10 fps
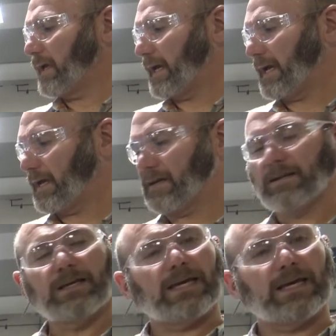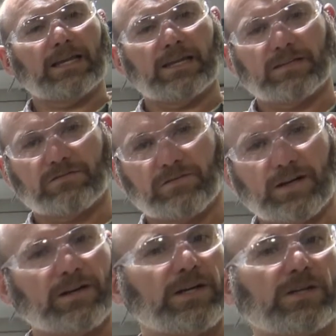and it is
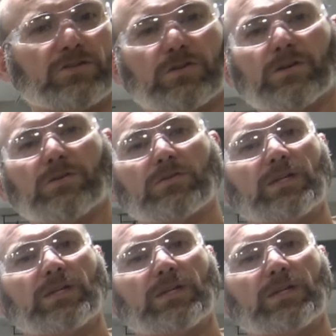very controlled.